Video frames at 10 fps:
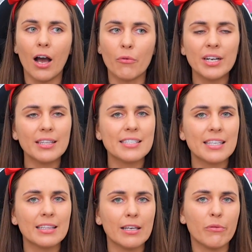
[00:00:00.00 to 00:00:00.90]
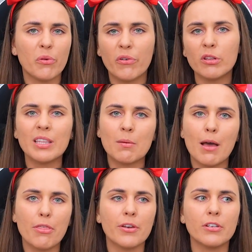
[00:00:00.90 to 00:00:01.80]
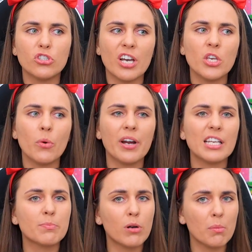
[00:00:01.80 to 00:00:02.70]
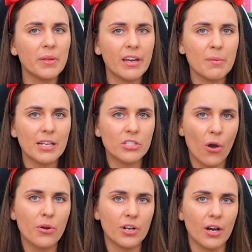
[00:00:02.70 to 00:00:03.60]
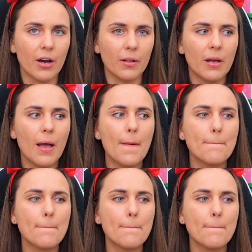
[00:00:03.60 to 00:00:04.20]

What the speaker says: Realistically, if we're following the method, January is probably going to be Totodile.